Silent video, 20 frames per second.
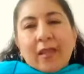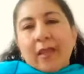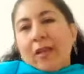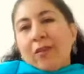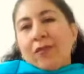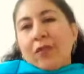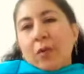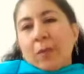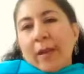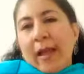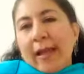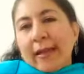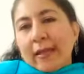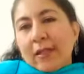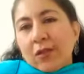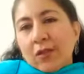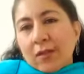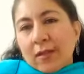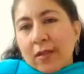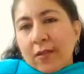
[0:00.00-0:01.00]
if you're
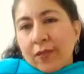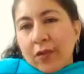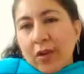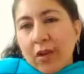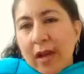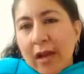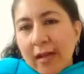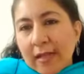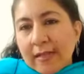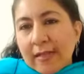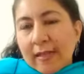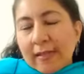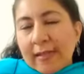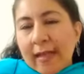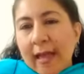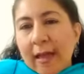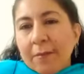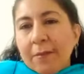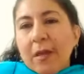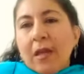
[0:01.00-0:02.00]
planning to sit for your IELTS
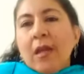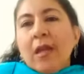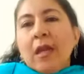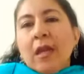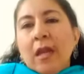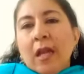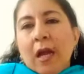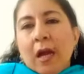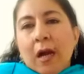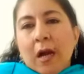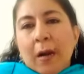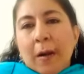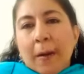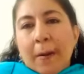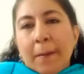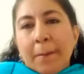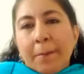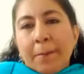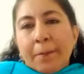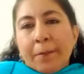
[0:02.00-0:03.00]
exam.
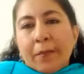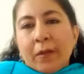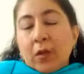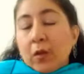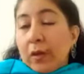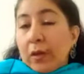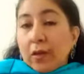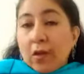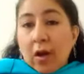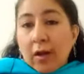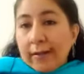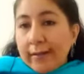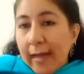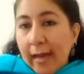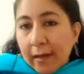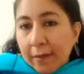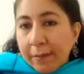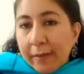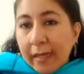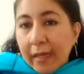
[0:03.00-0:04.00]
Um, you can
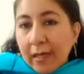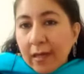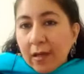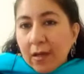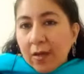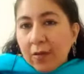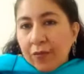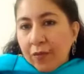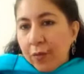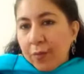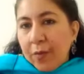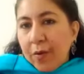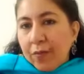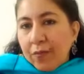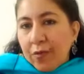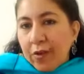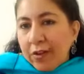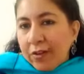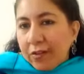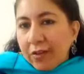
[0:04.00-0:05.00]
contact me for
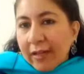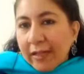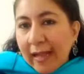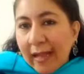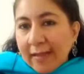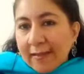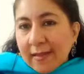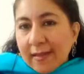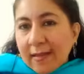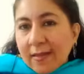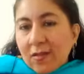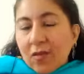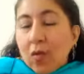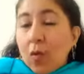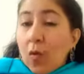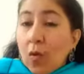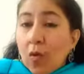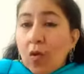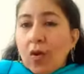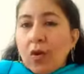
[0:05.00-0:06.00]
preparatory classes,
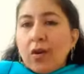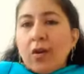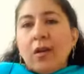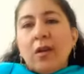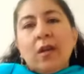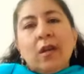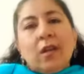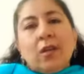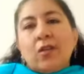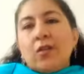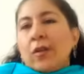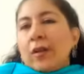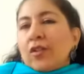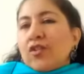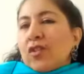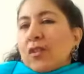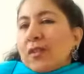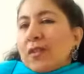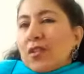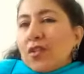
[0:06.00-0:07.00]
or you can
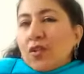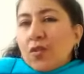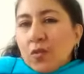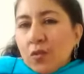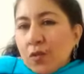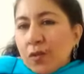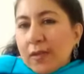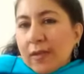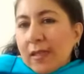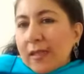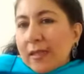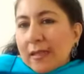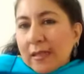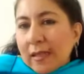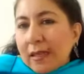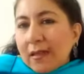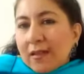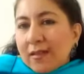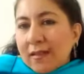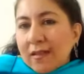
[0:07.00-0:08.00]
just use these
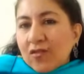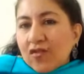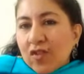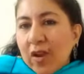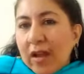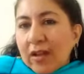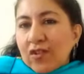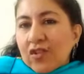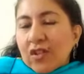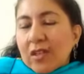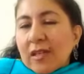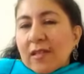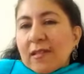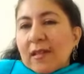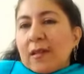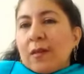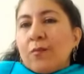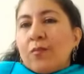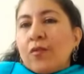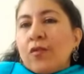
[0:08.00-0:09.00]
skills and strategies
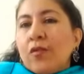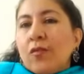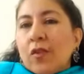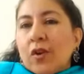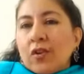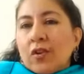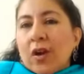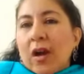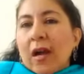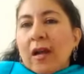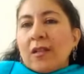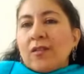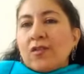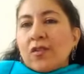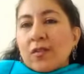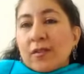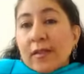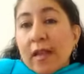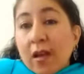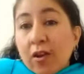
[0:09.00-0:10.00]
and improve on your IELTS
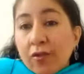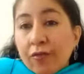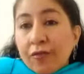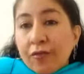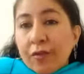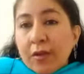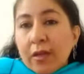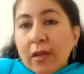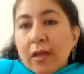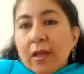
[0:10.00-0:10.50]
yourself.